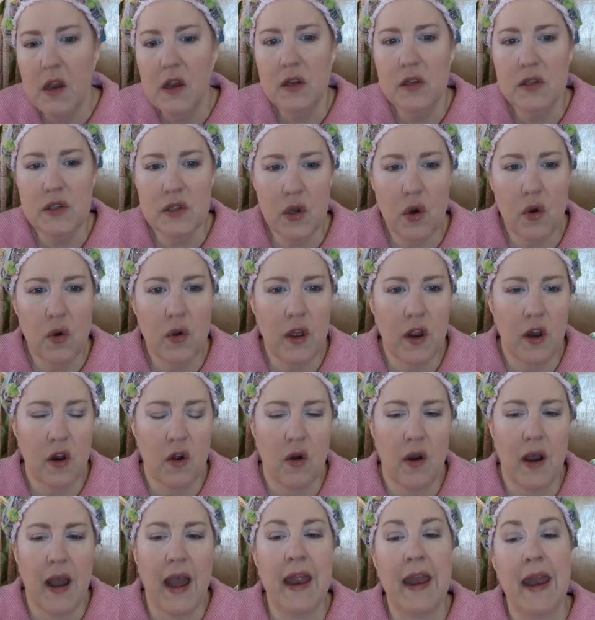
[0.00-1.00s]
So, you
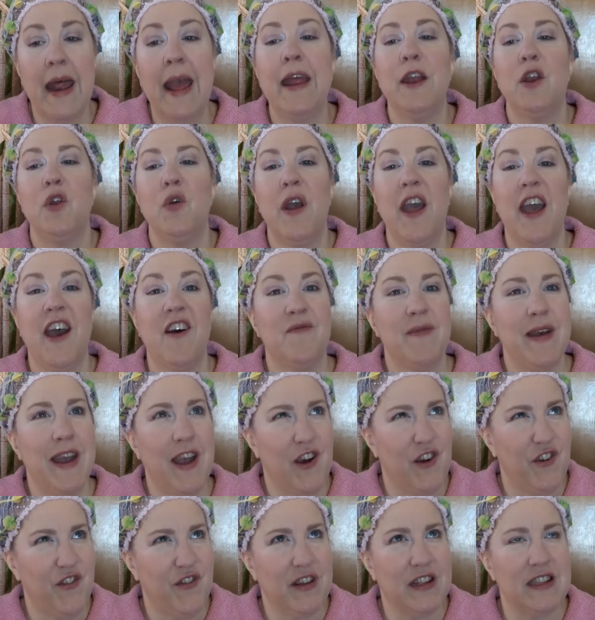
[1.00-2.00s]
know, and I do have my
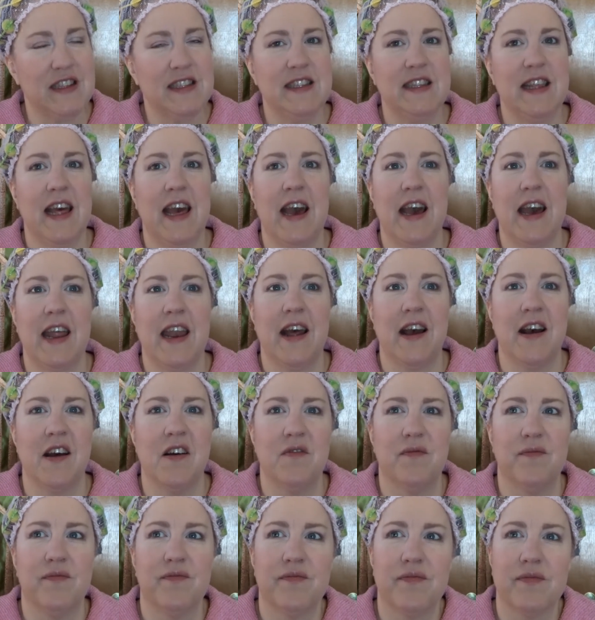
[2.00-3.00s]
outfits that
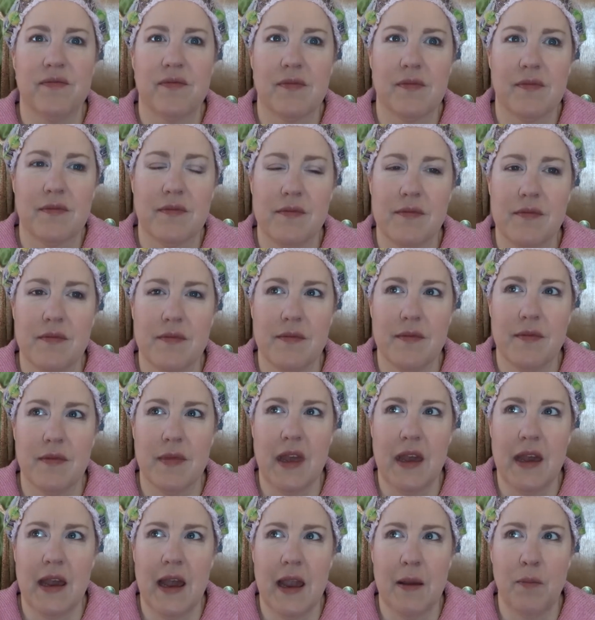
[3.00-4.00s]
um,
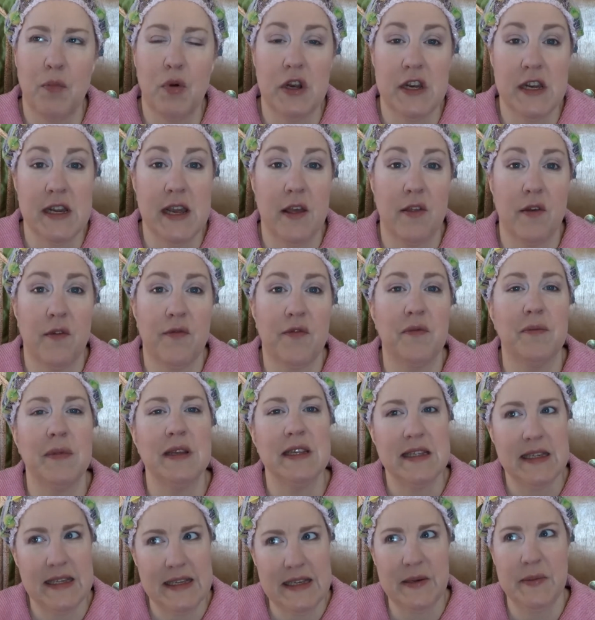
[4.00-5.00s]
I put together for
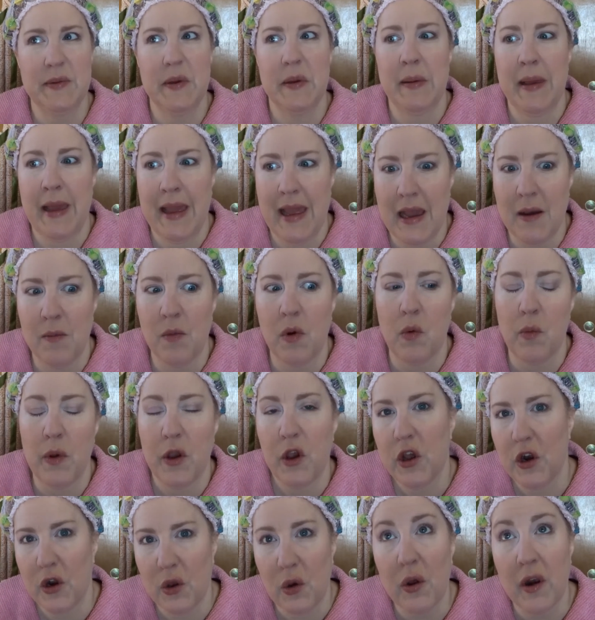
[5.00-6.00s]
Mississippi Mayhem when we
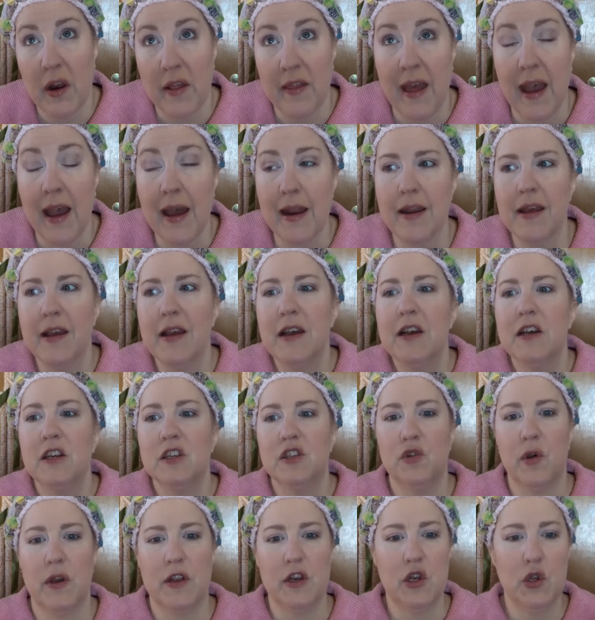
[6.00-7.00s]
couldn't go to that.
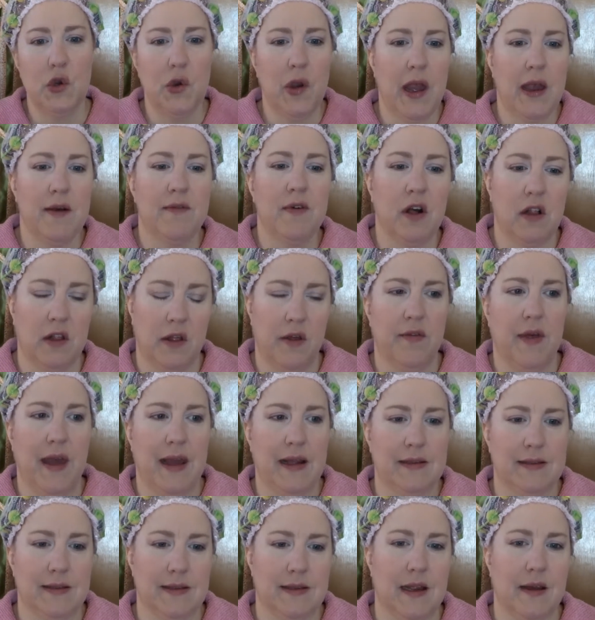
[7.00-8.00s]
So I do have all of
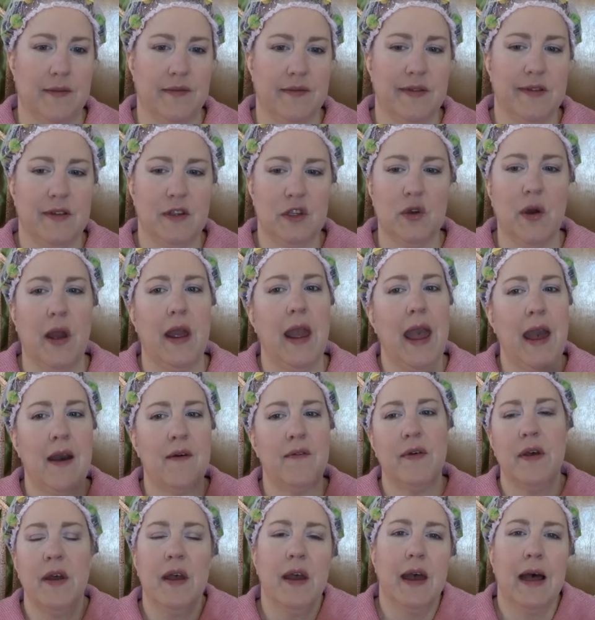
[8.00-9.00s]
that stuff. So I
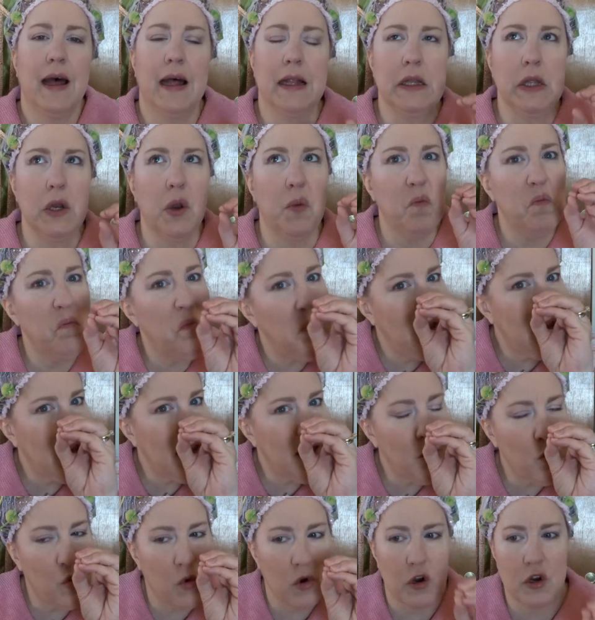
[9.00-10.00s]
have a little
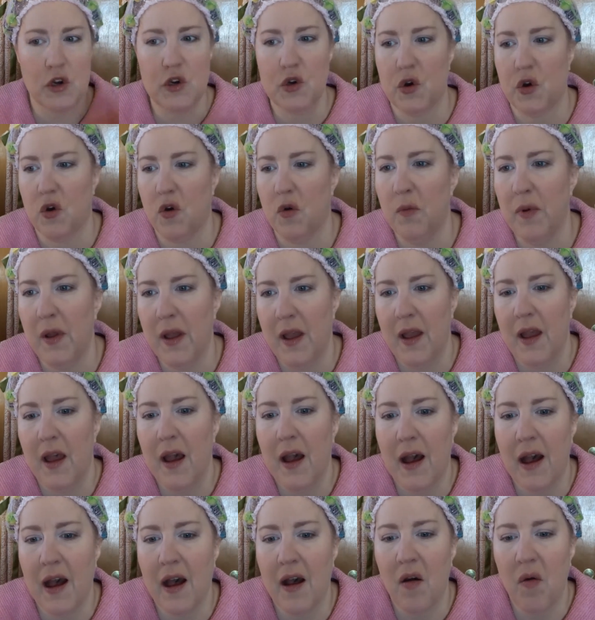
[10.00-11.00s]
mini wardrobe,
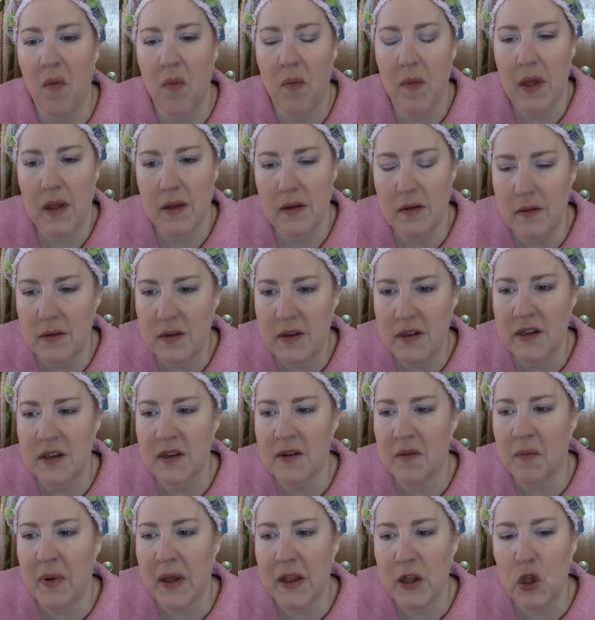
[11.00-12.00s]
um,
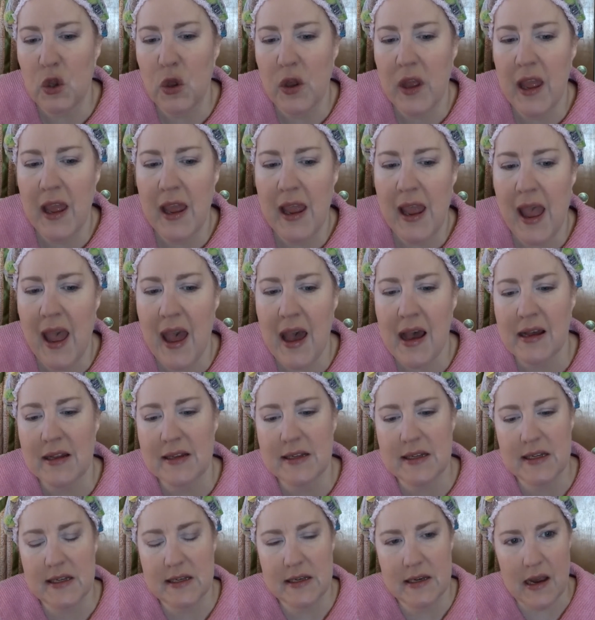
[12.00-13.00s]
but looking
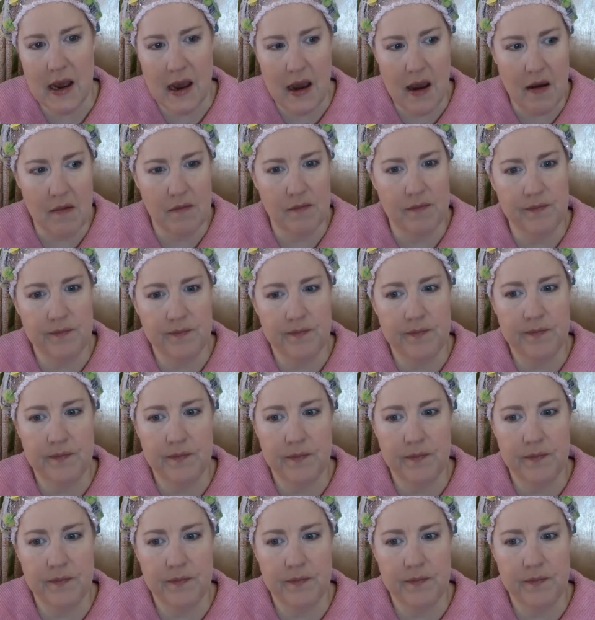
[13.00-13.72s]
at um,